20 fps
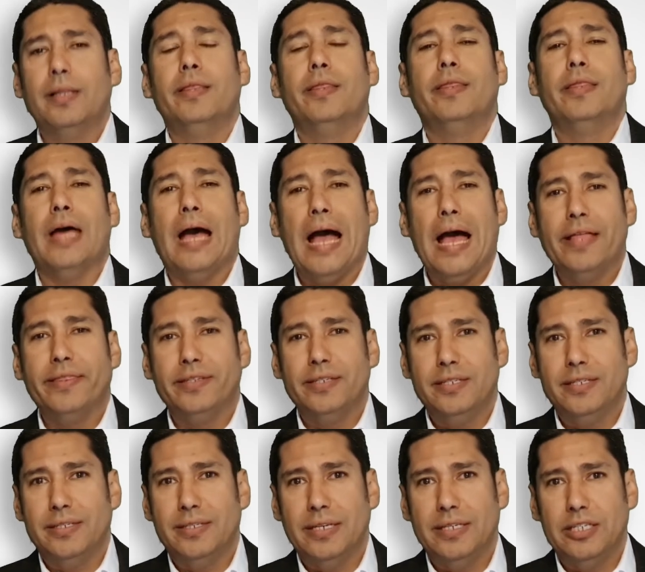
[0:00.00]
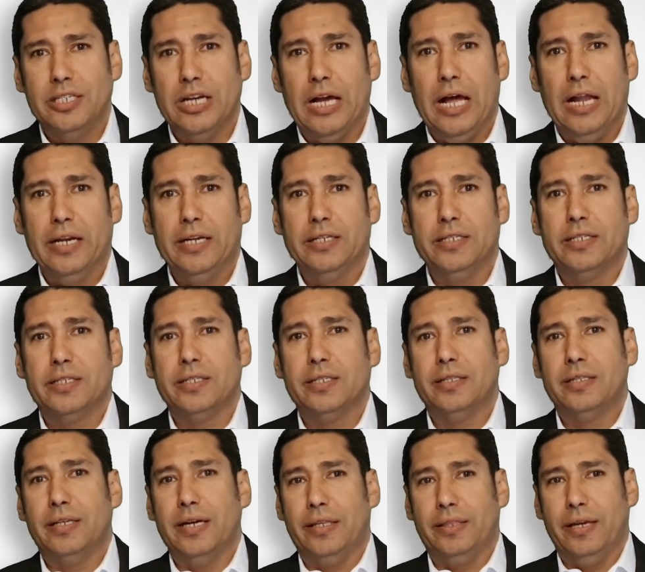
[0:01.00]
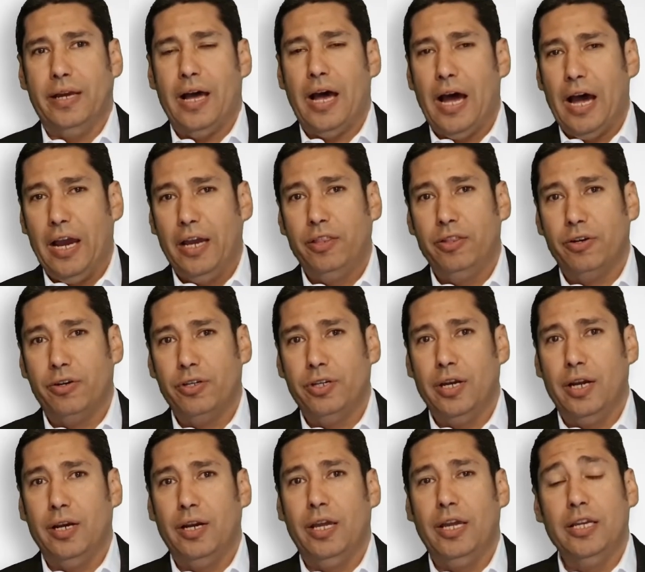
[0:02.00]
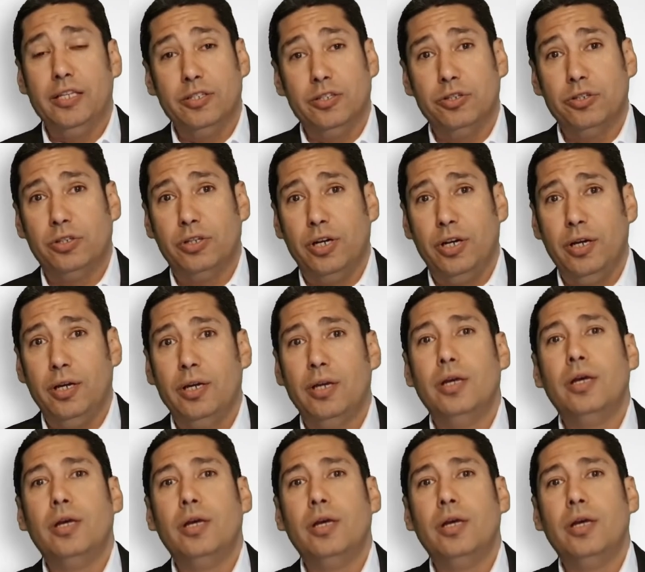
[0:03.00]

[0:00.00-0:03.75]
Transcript: That is the challenge that the hydrogen industry